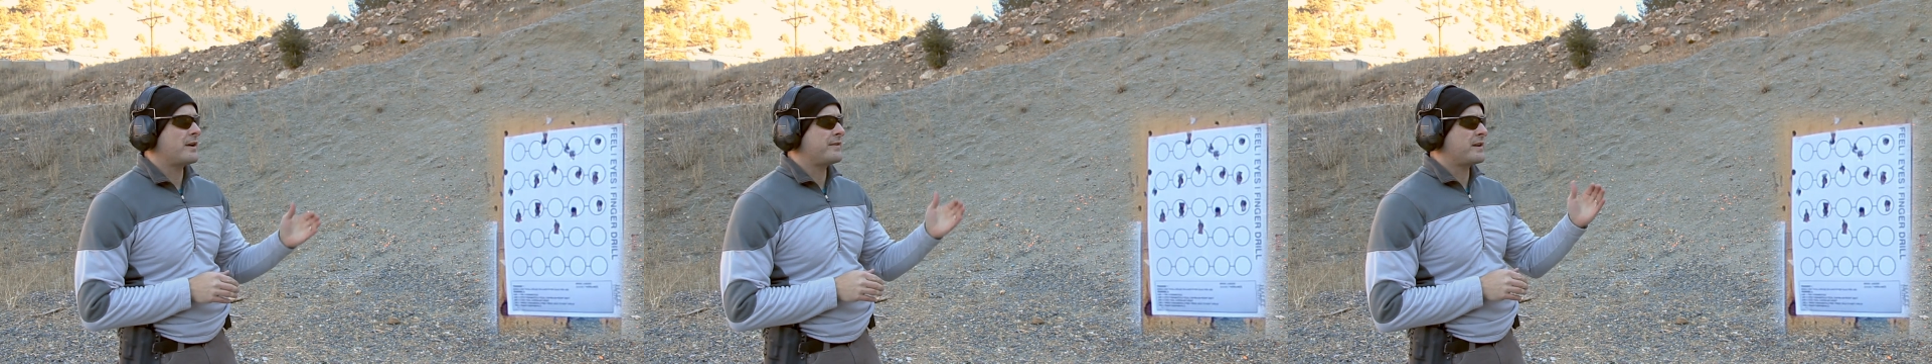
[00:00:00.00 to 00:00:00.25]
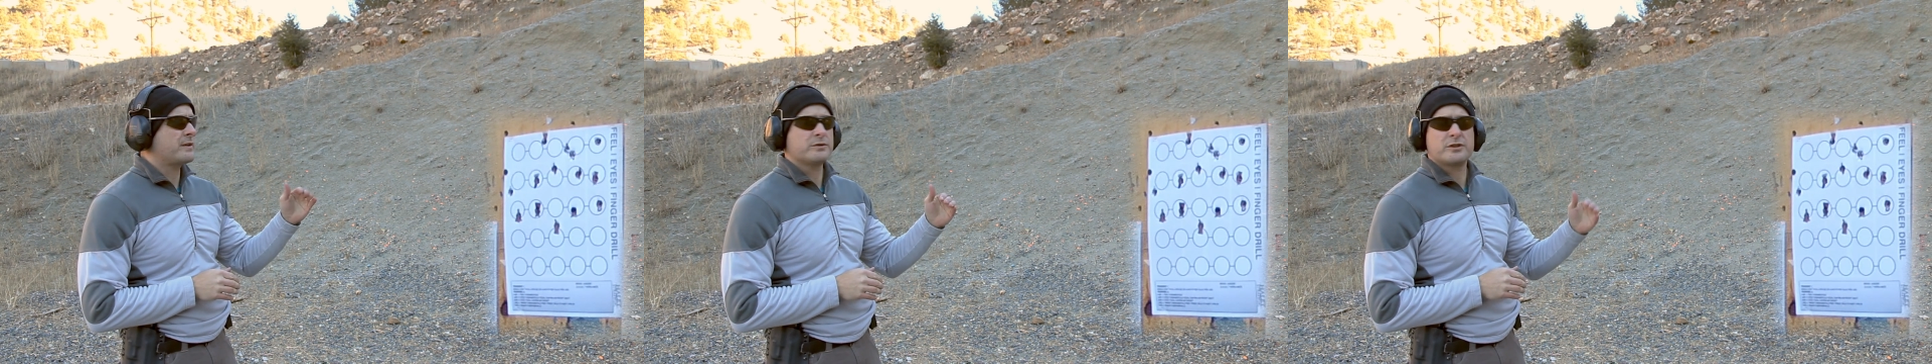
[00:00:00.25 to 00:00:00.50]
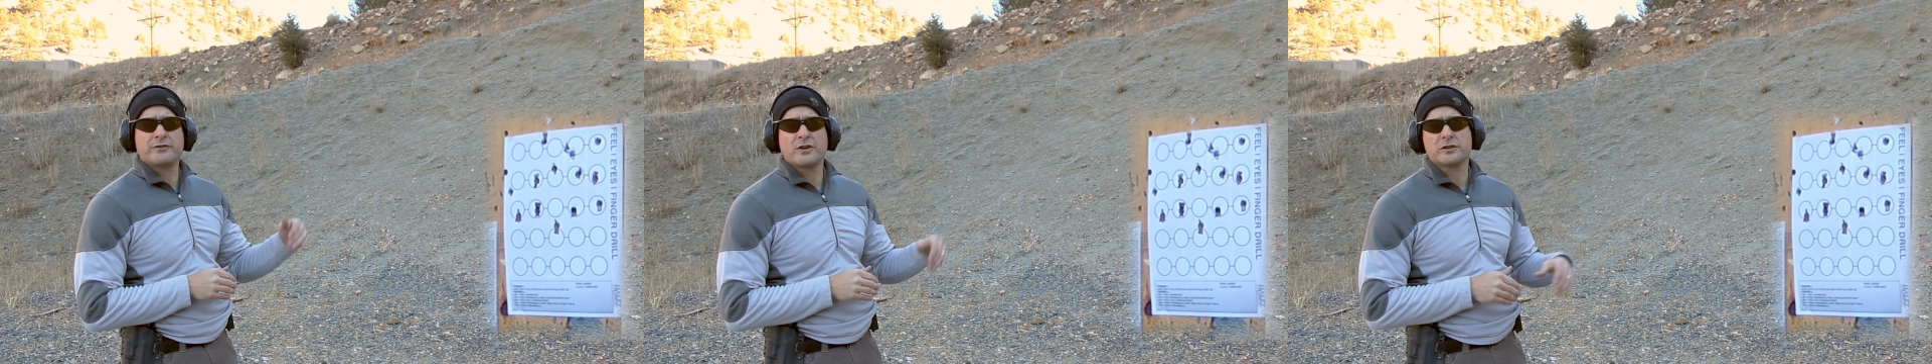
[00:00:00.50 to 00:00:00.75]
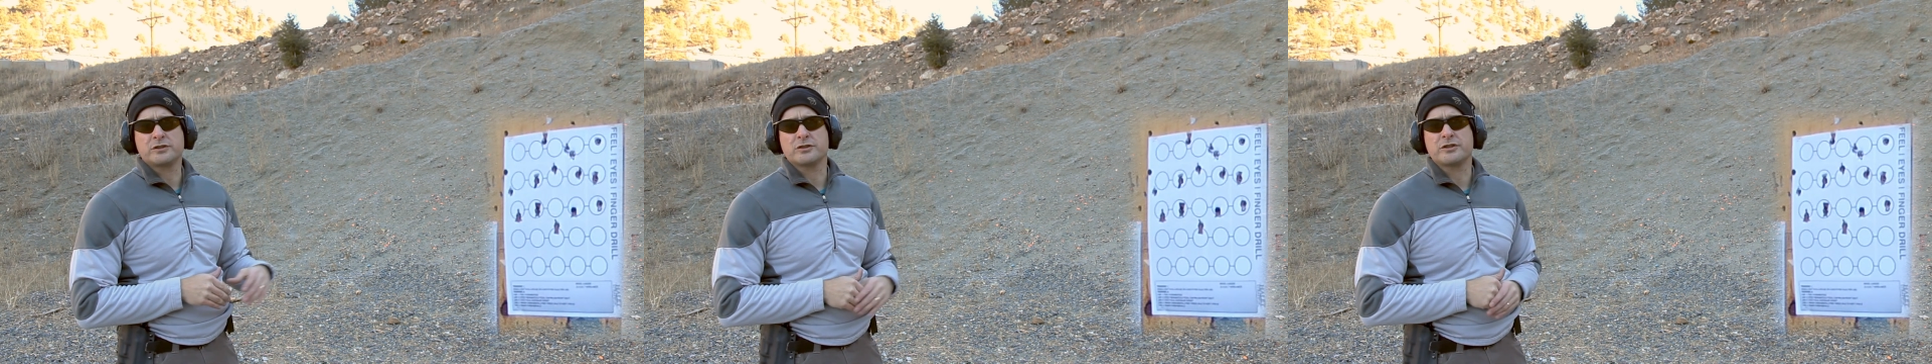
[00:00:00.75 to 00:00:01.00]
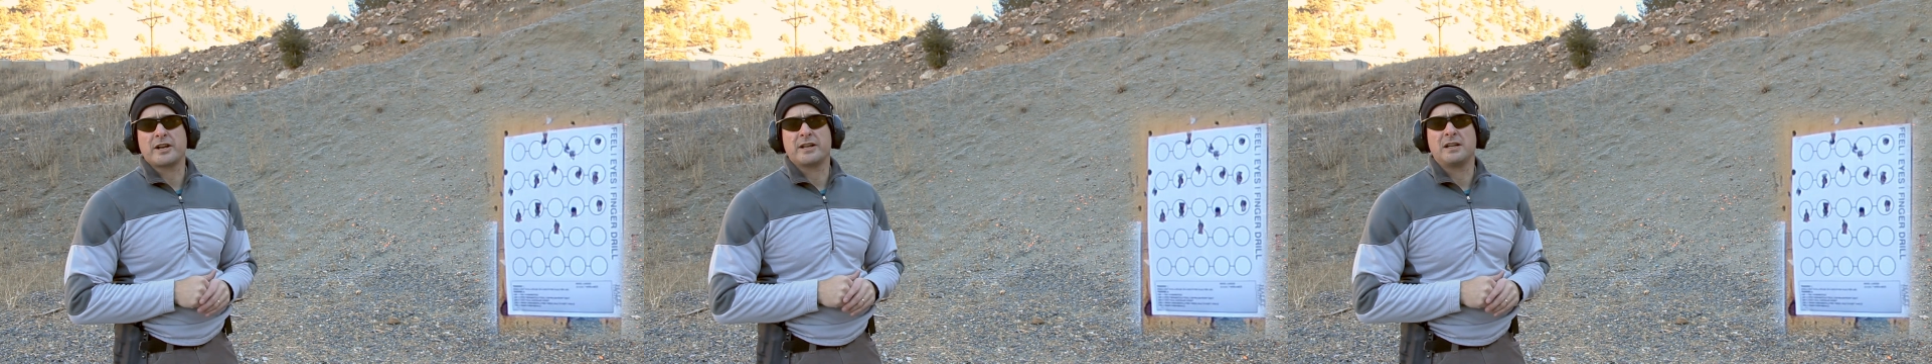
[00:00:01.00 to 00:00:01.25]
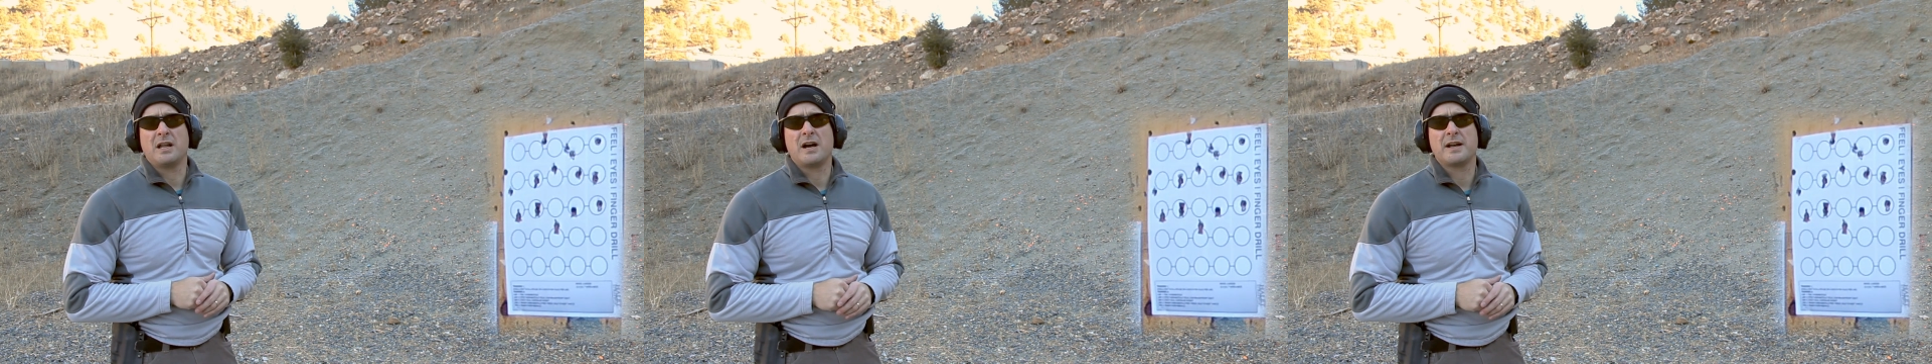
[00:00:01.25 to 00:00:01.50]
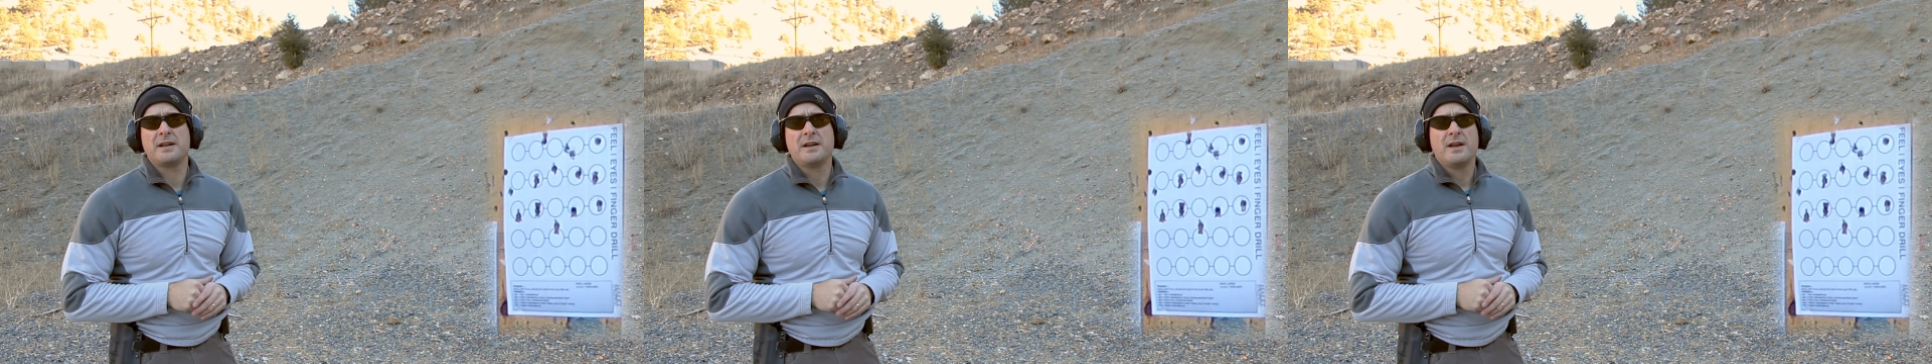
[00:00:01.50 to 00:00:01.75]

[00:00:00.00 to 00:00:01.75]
I think it was the first or second line.